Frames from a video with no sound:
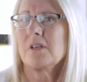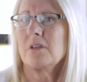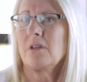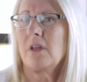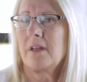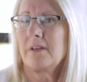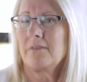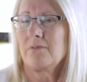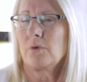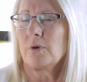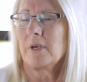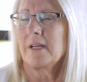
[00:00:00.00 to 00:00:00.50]
a
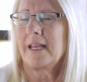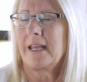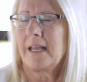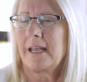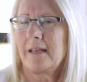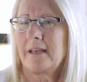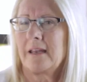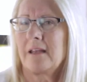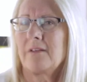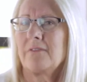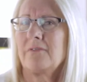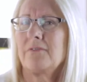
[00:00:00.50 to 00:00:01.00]
lot of
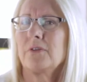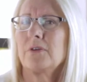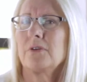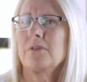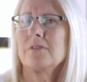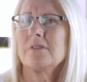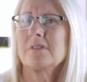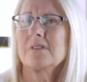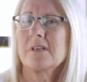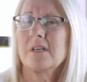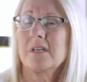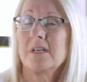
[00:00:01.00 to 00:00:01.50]
organic
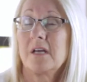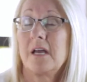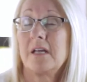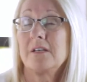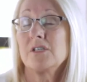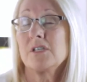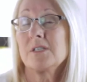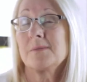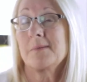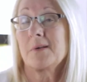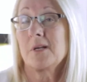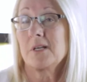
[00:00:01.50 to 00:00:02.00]
foods. And
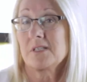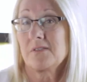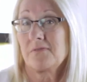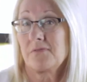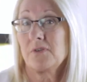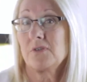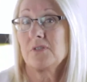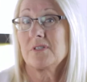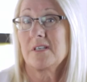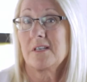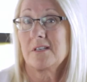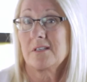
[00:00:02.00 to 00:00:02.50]
just because the
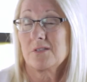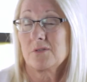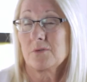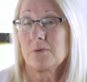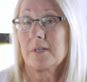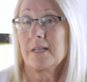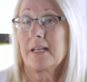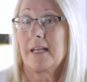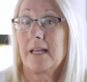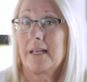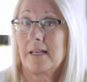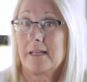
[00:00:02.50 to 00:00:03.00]
food says it's
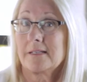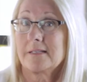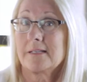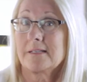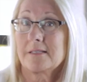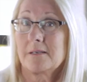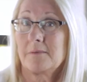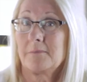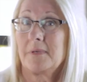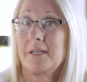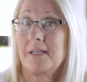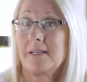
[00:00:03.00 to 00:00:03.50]
organic
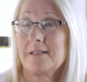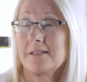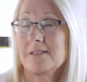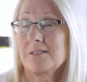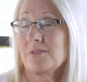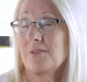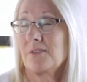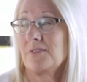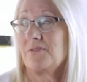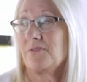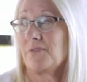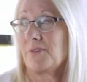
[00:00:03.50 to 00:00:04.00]
doesn't mean it's
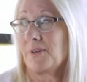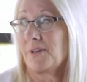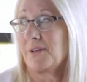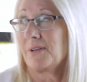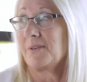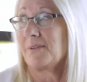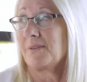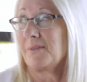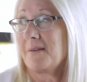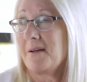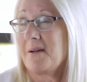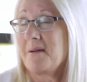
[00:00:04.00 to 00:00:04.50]
good for
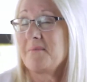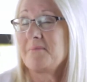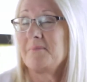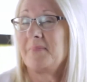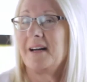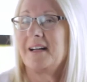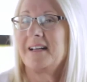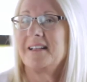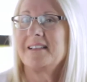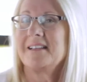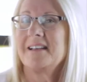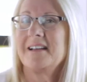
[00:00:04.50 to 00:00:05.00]
you.
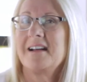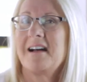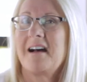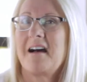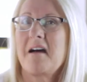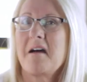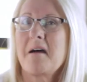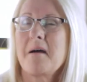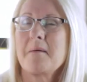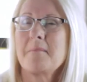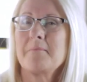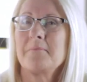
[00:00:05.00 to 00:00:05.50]
But,
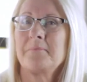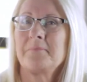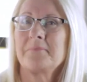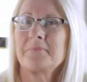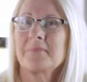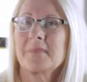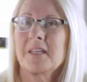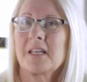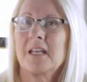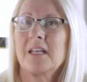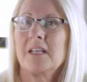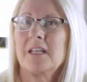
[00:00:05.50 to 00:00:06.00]

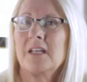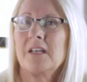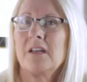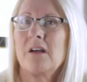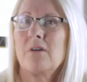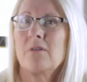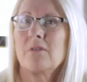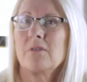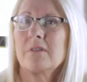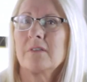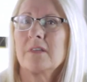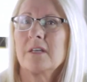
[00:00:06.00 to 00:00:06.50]

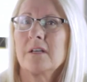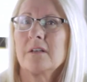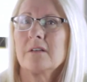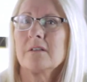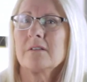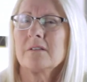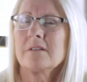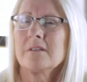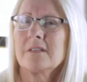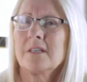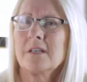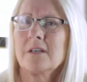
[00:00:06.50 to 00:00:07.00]

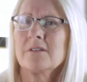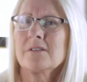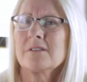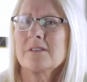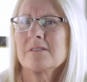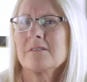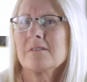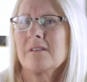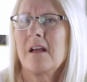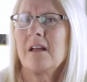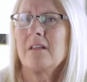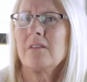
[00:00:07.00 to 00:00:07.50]
there's
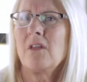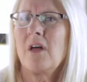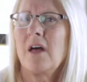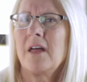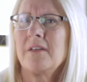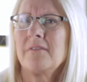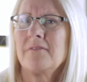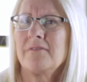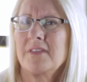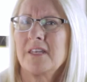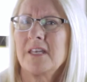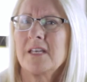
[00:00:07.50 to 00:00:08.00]
a lot
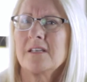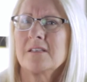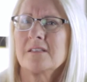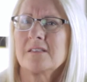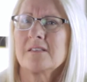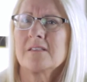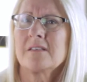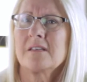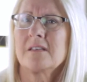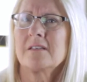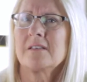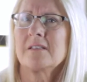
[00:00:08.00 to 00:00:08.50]
of
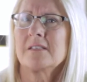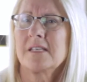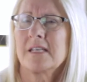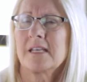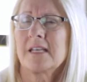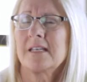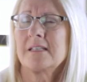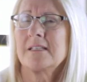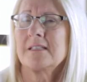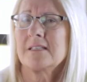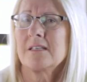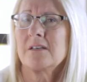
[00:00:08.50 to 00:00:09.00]
things to
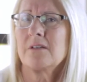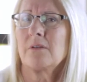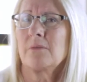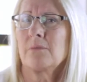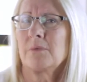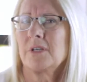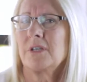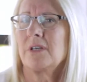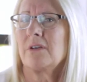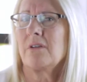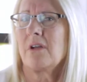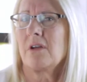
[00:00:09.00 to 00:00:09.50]
consider
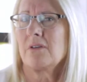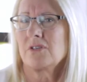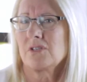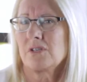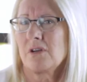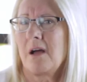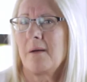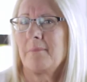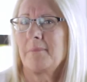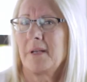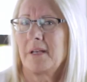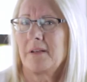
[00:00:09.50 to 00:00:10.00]
when you go
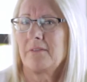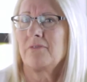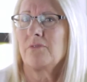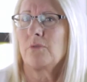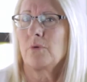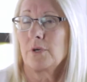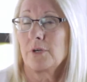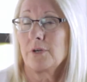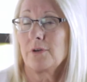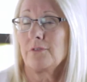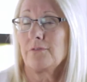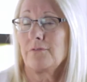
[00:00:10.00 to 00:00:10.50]
shopping
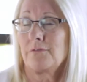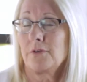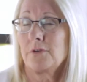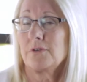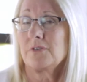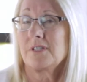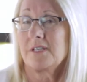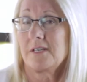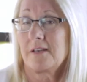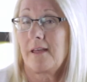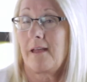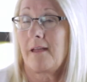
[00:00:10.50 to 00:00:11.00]
for your food
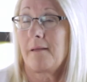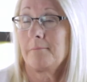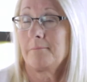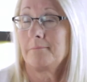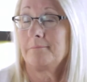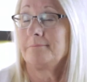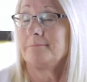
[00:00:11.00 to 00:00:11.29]
today.